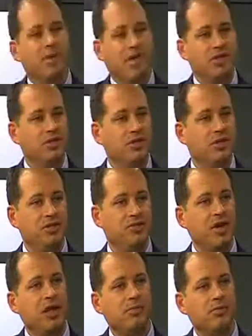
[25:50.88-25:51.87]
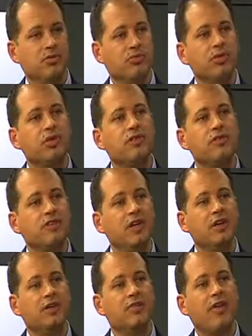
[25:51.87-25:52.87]
patients developed a real
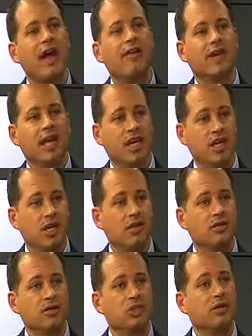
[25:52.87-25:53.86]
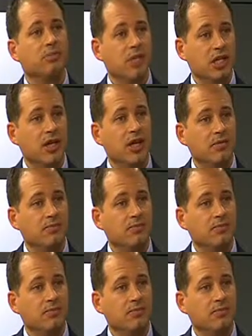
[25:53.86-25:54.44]
fear of having any other treatment done.